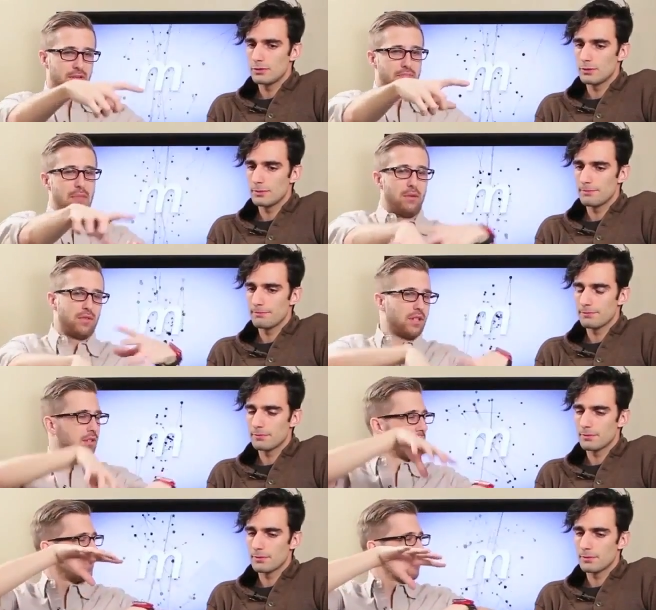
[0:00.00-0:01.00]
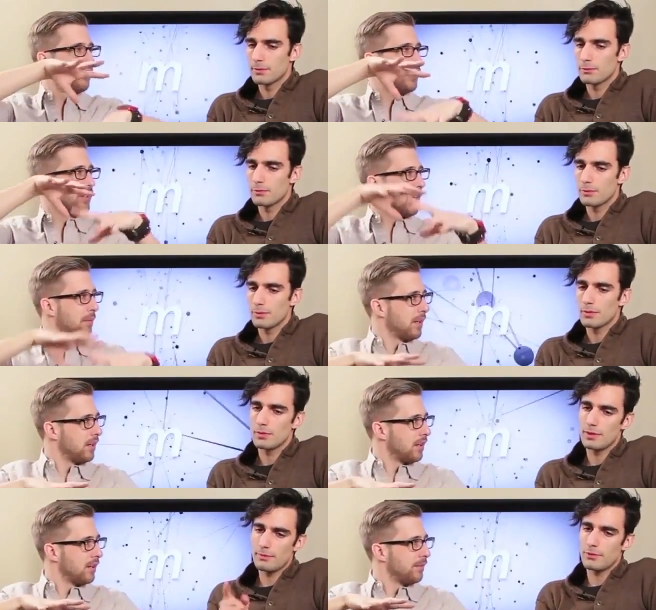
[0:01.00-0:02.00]
Speaker 1: some mounting stuff for your camera
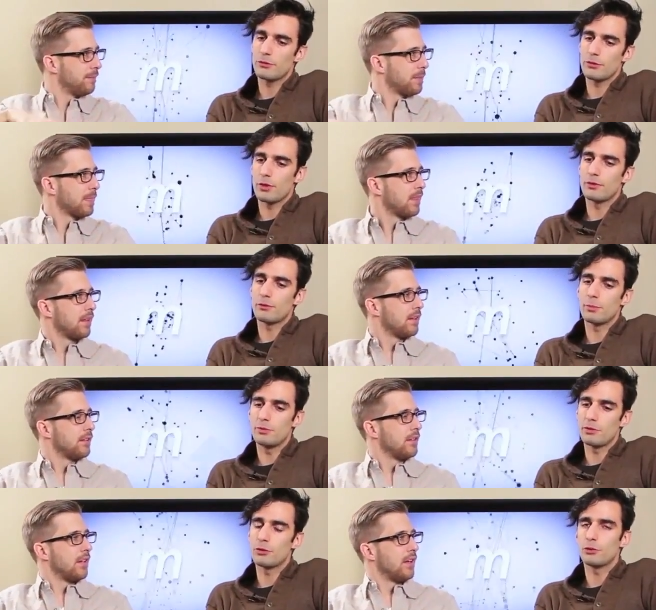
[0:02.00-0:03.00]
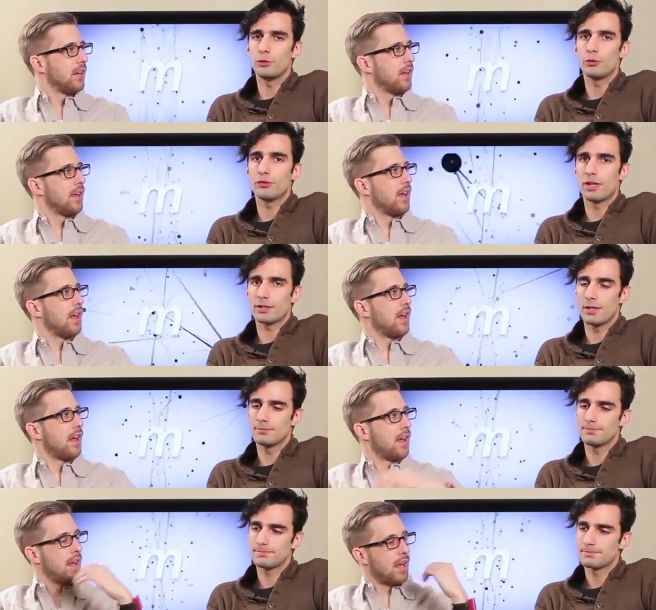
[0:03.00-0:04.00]
gear.
Speaker 2: Yep, this is on from digital juice dot
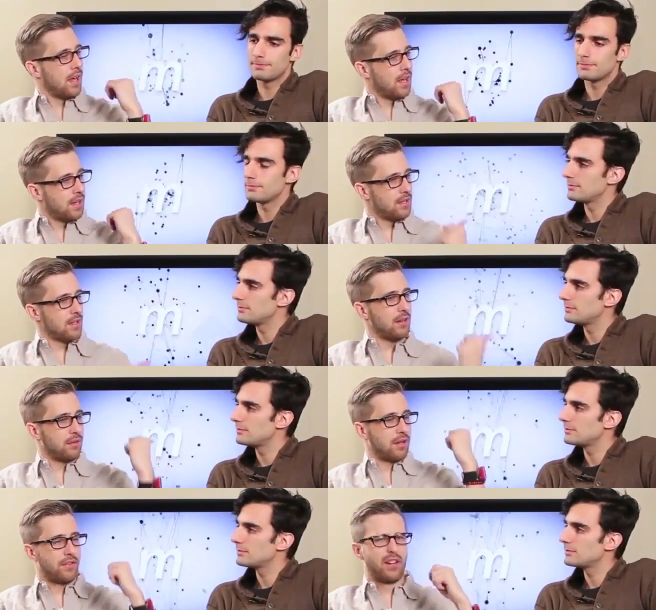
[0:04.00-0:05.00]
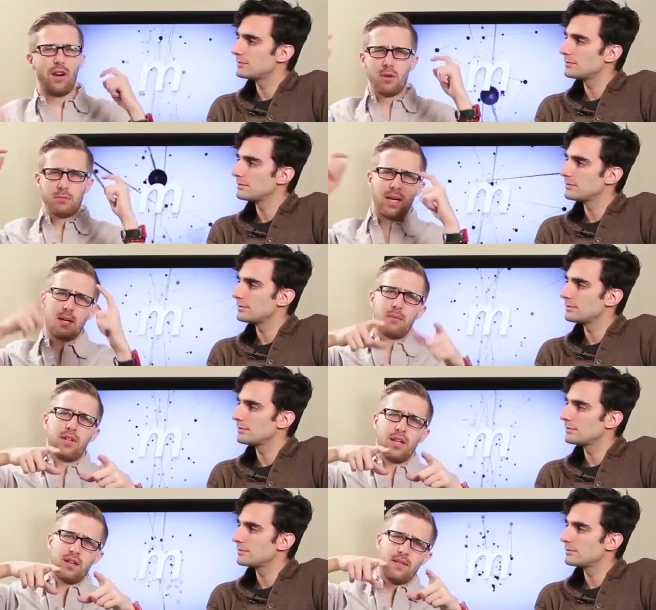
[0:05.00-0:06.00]
com.
Speaker 1: And data recovery. Always back up your
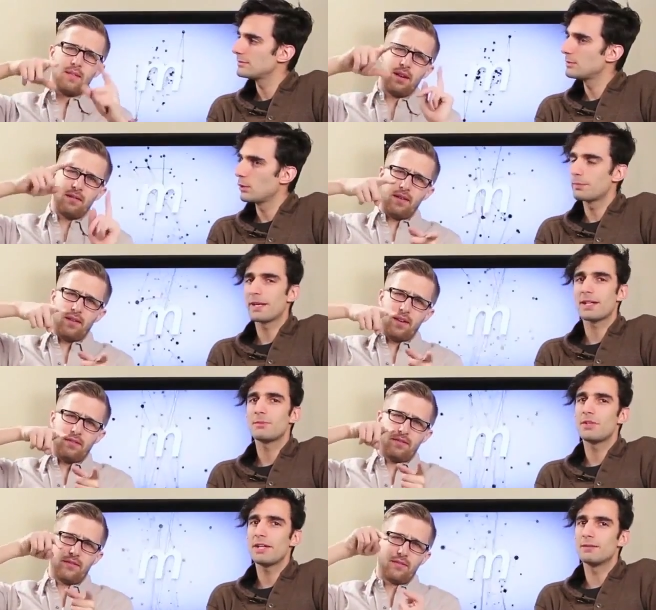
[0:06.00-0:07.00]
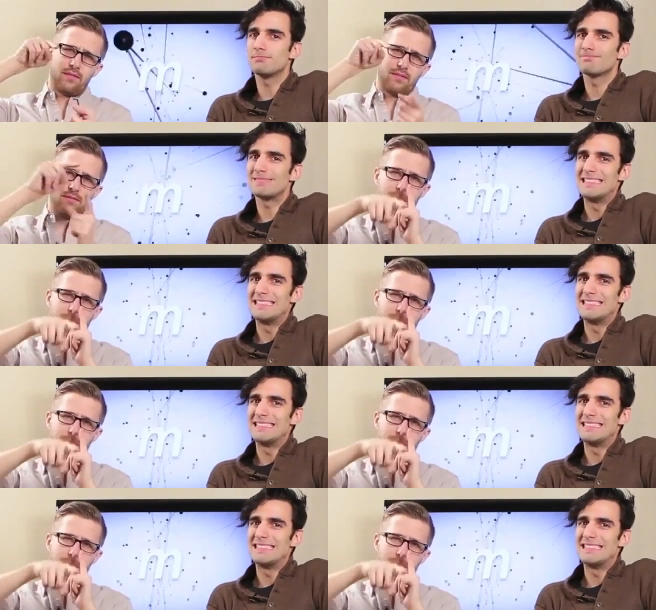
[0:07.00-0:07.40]
data. You
Speaker 2: never always have back enough. up your data.